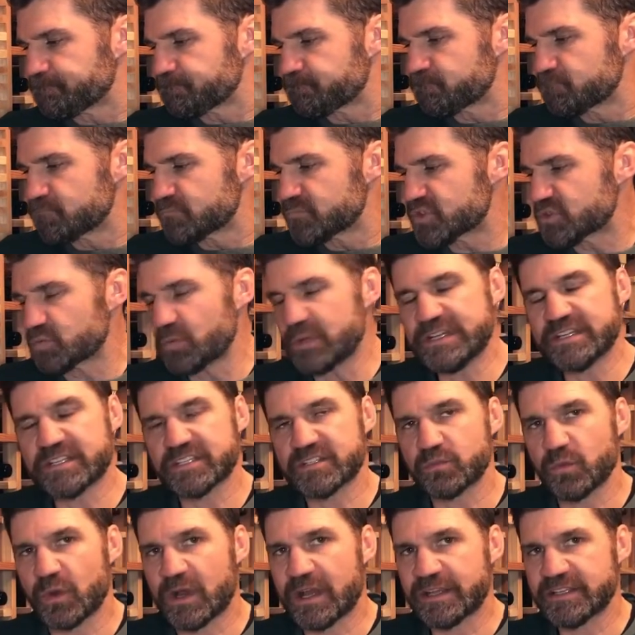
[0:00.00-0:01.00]
Sweetness
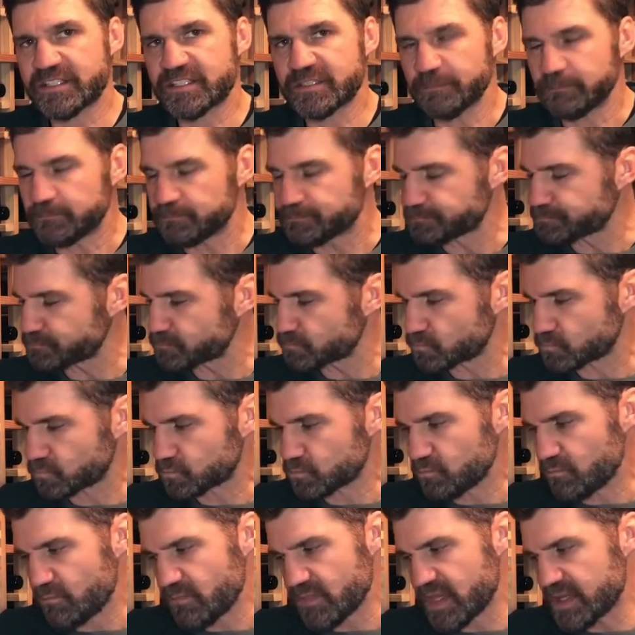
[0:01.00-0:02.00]
wise,
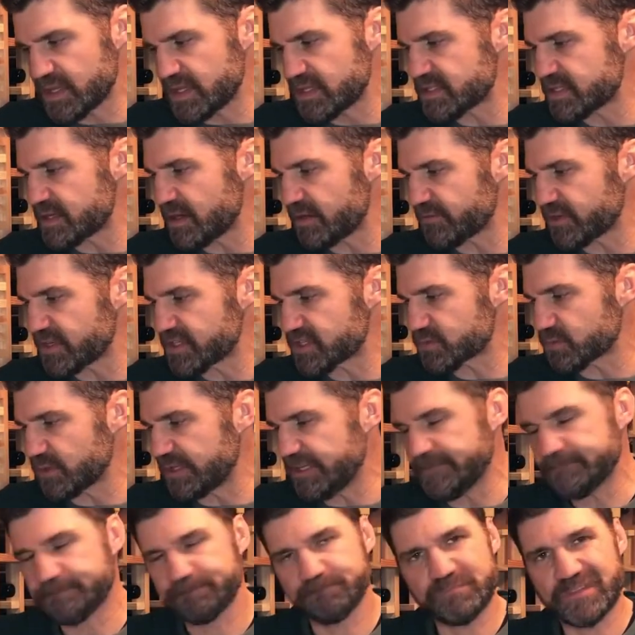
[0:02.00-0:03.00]
it's not very
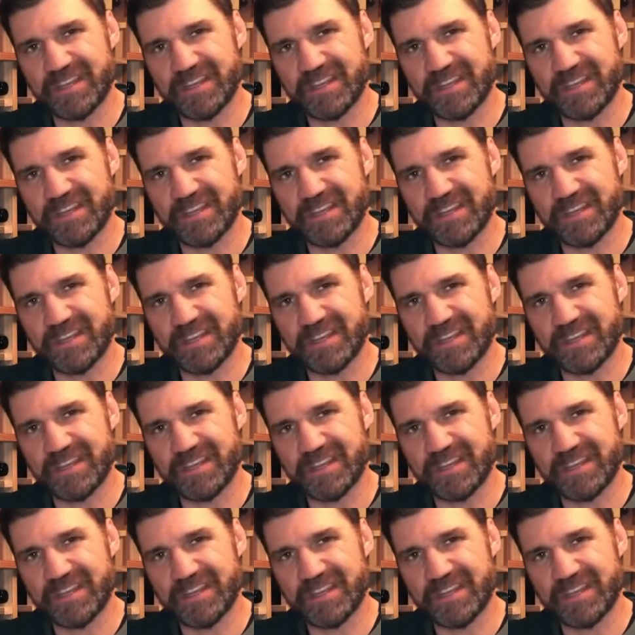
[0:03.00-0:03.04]
sweet.